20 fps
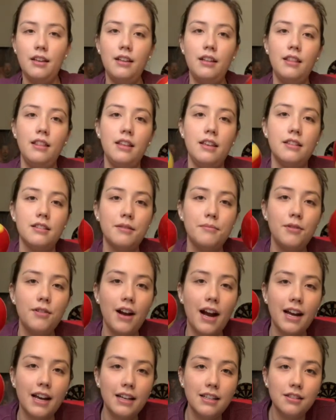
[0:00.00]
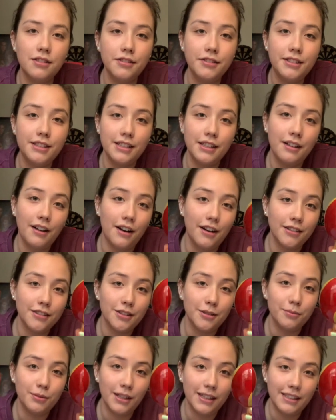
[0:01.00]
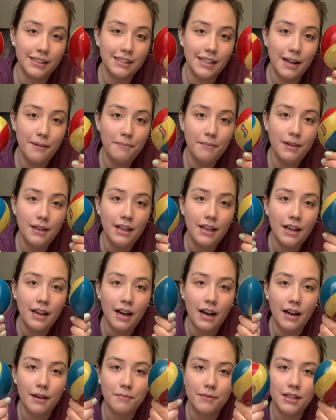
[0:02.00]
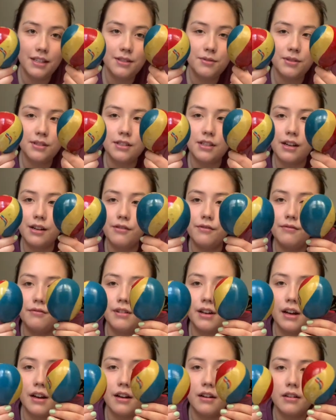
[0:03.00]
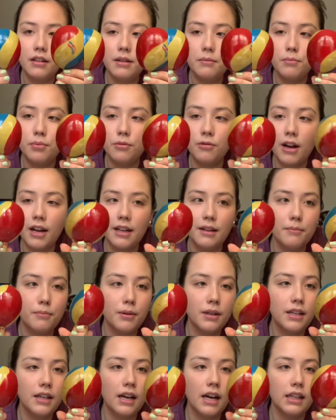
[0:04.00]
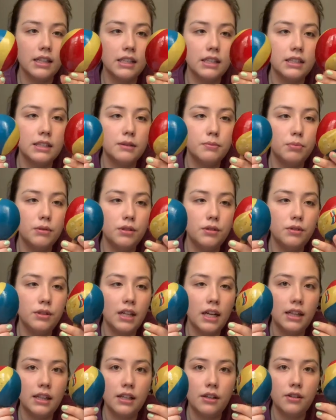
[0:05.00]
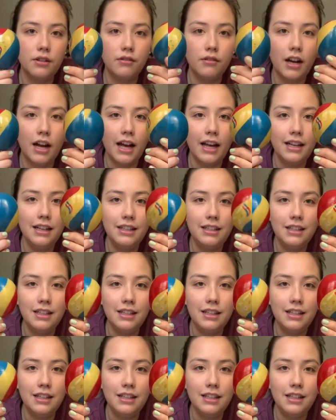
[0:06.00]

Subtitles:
These are maracas. Lucille also brings them. These ones are very bright, pretty colors, blue, yellow, and red.